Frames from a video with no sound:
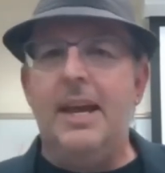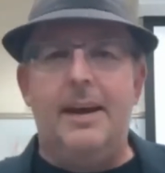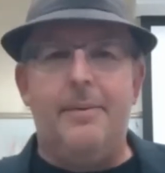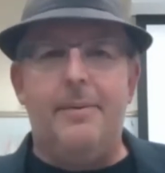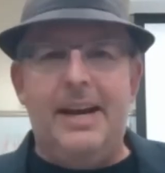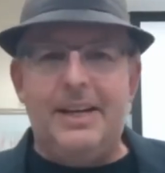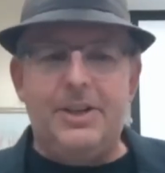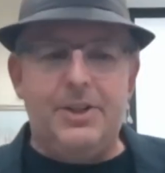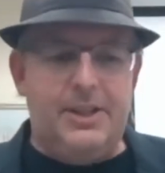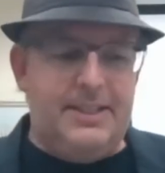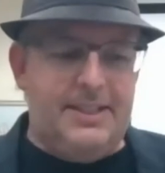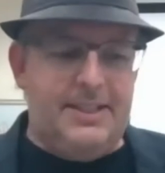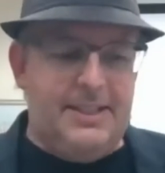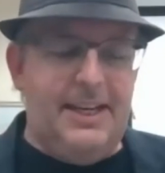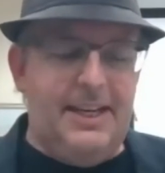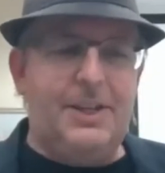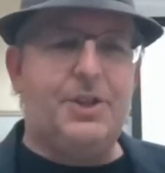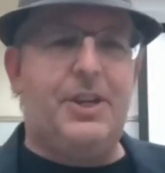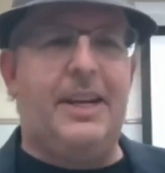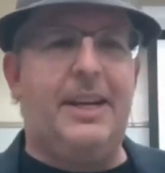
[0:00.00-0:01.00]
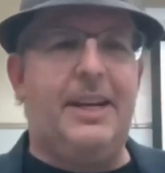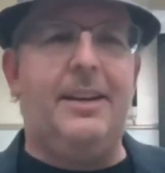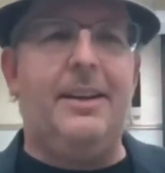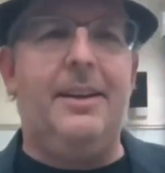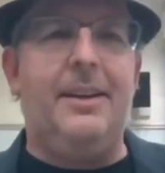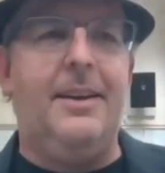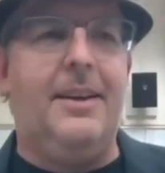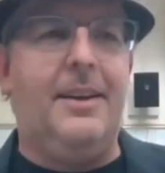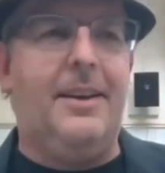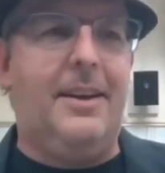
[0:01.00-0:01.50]
I'm actually
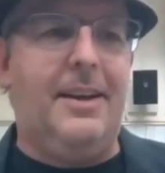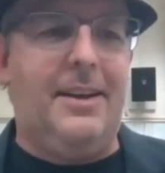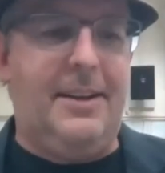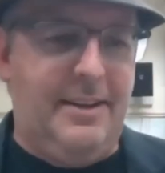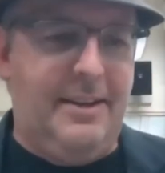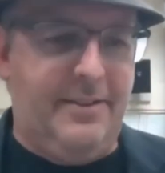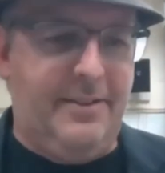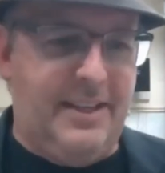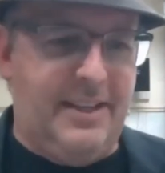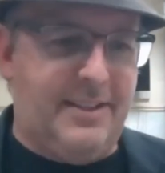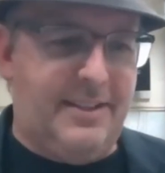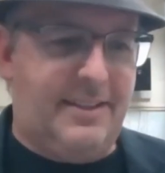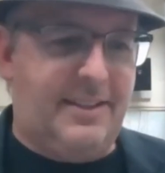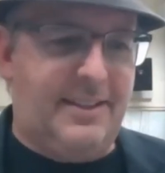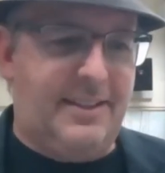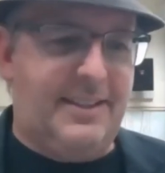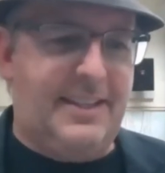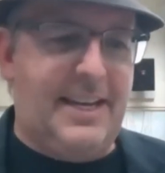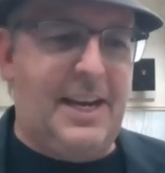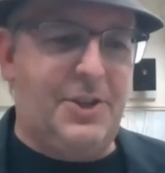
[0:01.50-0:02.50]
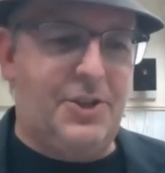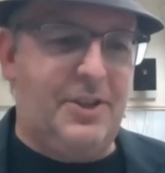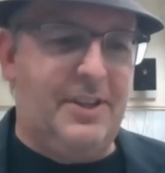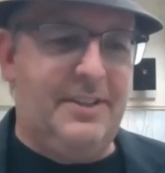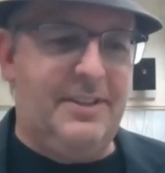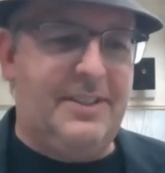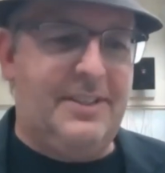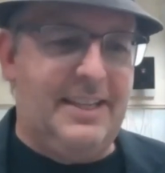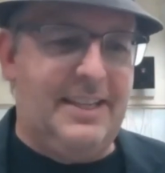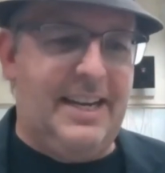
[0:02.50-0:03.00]
teaching uh, this
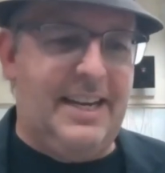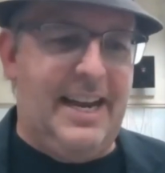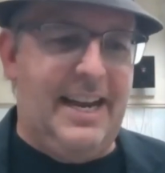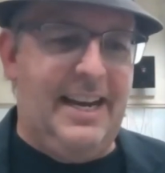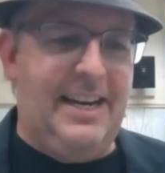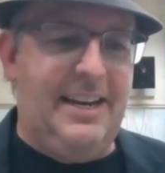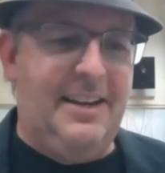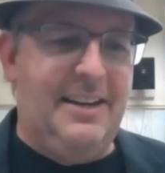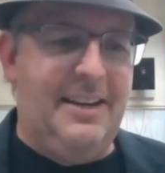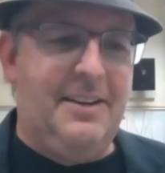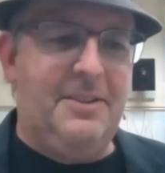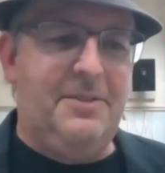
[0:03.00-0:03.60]
session today